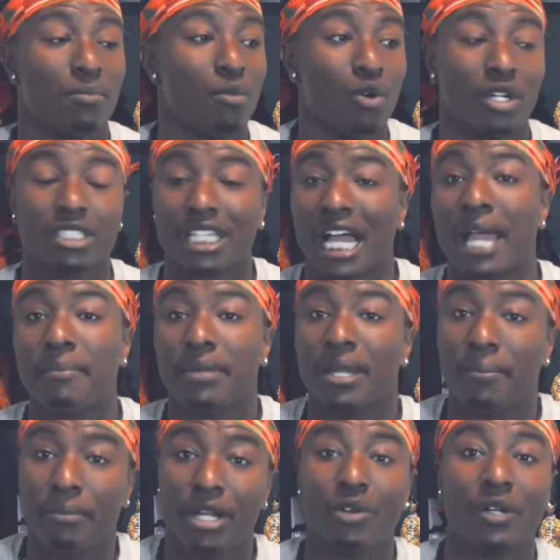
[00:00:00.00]
more time in the
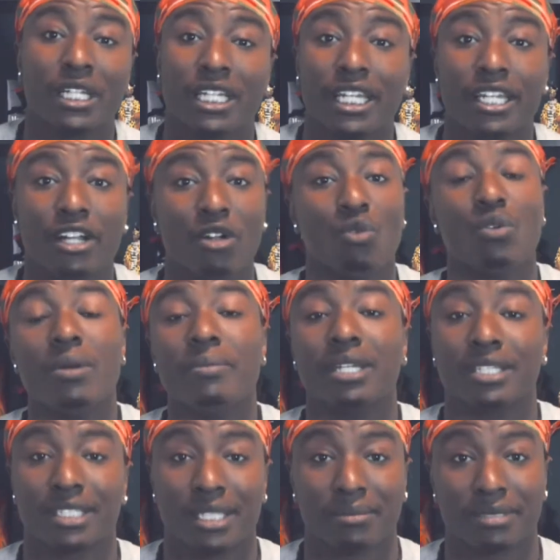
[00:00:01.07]
mirror than their women
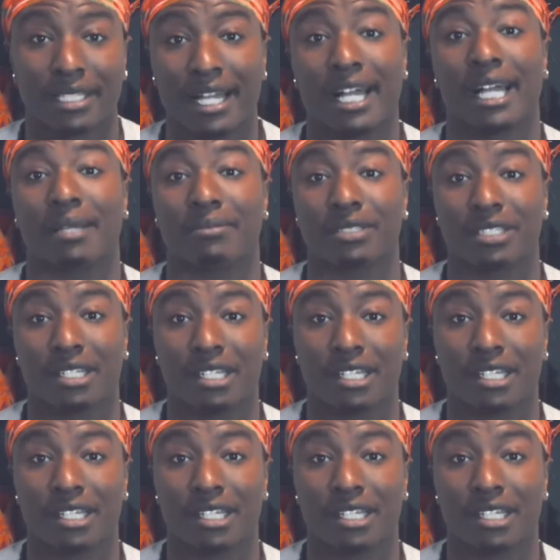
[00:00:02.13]
sometimes.